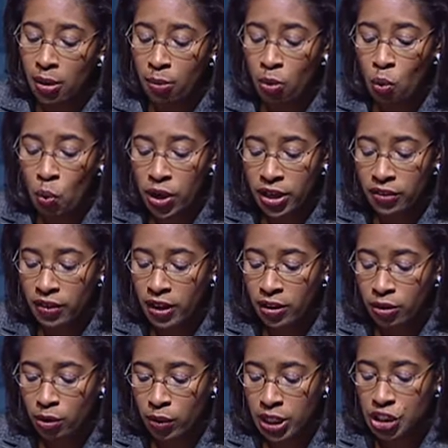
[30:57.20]
one of the
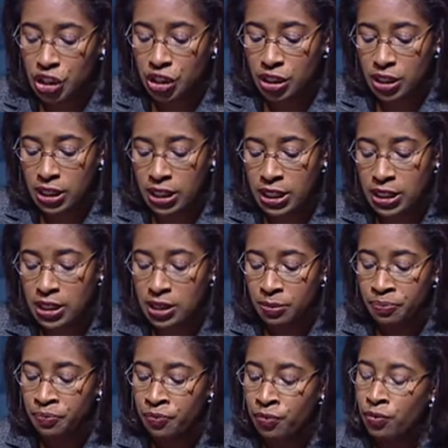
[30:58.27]
other questions is,
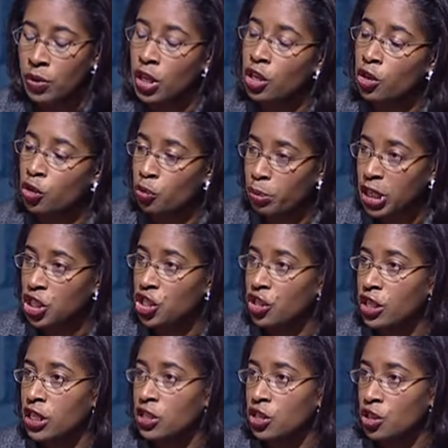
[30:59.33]
you mentioned
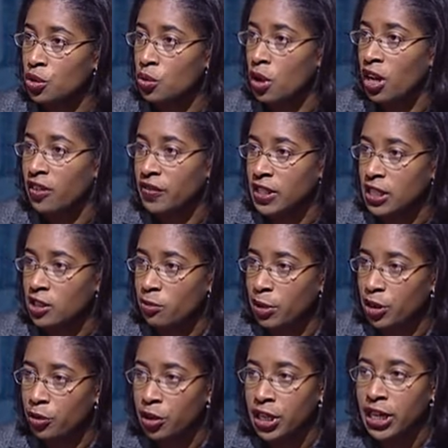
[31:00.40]
these new offices of
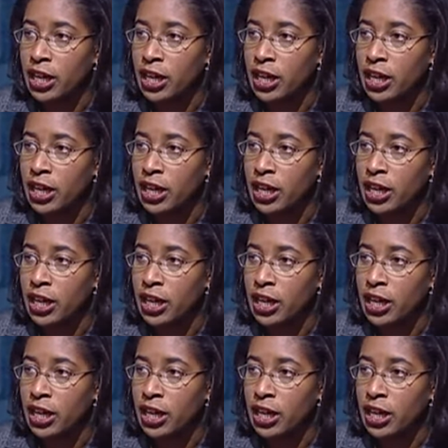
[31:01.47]
minority